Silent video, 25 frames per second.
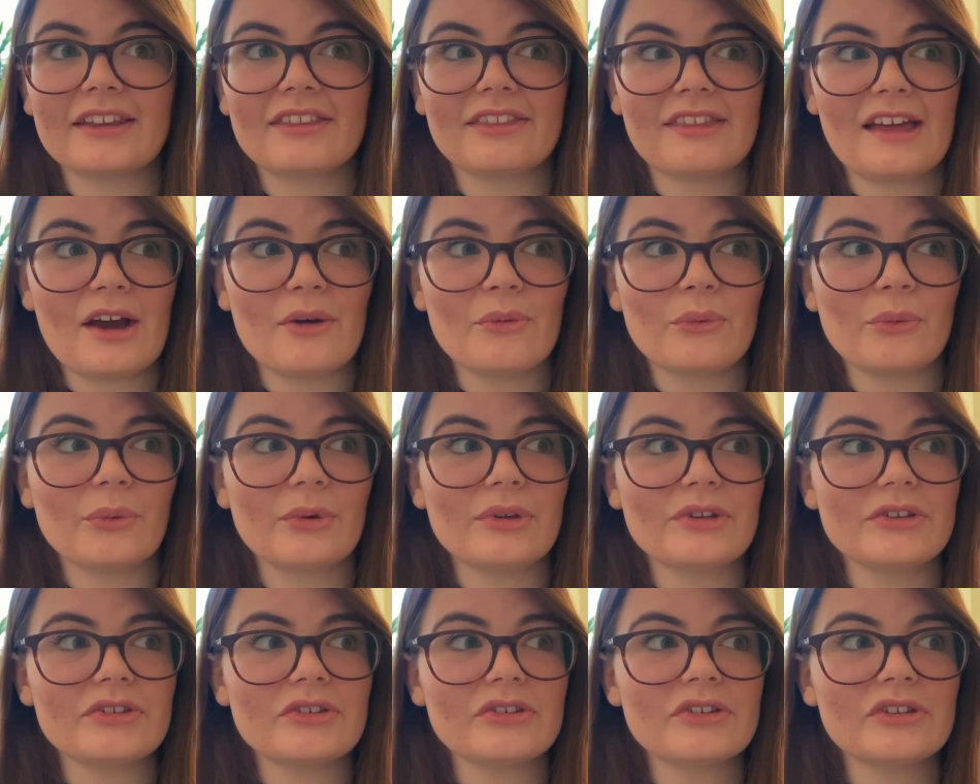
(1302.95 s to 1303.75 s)
that
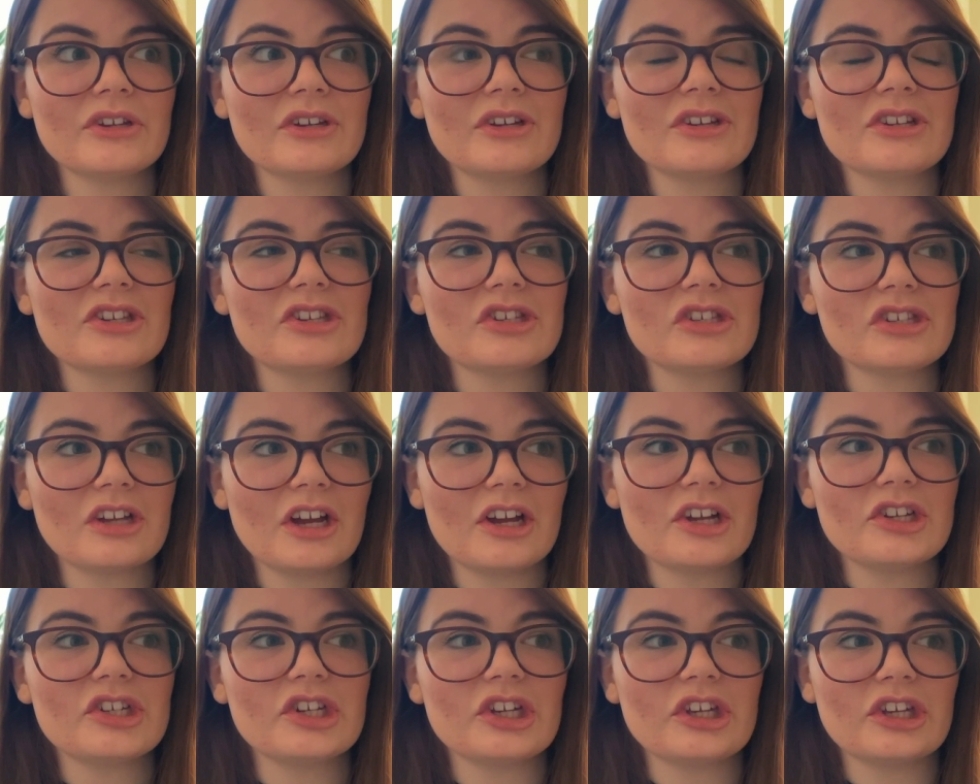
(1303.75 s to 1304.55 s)
was
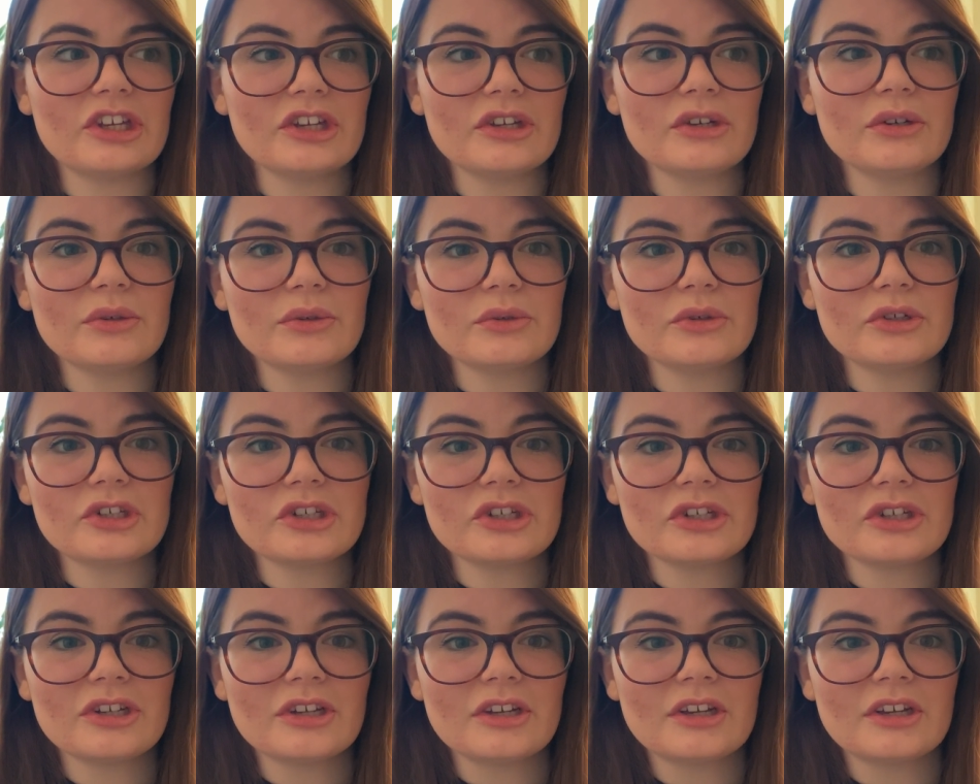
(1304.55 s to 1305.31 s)
such a huge